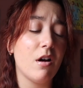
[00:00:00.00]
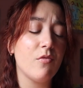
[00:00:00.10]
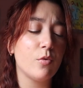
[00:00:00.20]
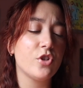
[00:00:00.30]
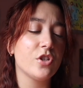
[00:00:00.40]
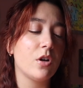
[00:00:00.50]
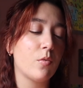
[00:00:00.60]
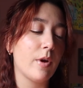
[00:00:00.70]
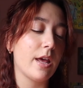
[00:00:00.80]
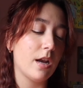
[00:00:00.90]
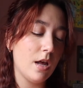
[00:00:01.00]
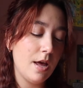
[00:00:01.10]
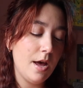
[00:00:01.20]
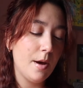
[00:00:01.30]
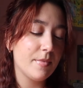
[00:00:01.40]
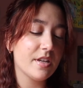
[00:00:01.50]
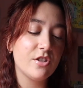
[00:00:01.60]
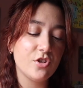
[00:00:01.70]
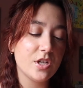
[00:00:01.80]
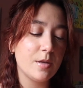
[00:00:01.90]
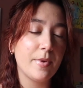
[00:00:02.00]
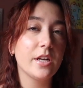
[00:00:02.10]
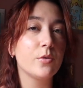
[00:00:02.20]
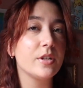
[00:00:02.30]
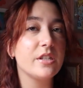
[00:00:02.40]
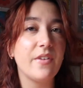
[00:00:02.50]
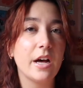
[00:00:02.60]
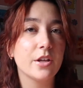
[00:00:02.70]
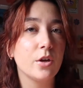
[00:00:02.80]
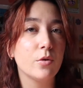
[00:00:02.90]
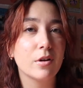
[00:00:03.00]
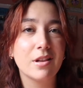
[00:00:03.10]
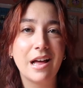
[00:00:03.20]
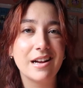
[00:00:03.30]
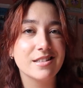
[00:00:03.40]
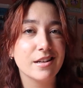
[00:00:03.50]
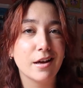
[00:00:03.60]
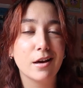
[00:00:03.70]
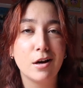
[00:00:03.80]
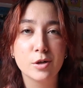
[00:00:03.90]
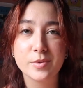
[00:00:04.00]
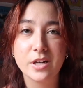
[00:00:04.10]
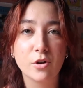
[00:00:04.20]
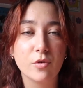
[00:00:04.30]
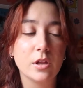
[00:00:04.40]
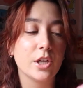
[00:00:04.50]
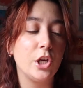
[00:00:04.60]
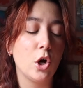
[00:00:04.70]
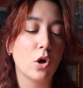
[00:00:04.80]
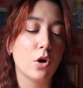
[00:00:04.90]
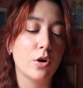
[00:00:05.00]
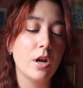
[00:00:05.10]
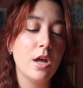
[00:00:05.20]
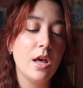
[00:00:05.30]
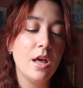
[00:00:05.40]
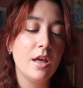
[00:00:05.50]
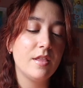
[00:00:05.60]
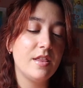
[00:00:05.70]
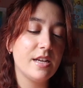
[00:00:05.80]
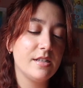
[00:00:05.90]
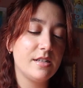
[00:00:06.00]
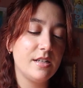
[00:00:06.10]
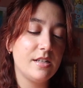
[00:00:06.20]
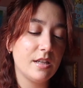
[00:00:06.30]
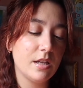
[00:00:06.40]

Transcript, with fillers: off, which is a win. this is just the Big Twist value, the classic 100% acrylic yarn. This is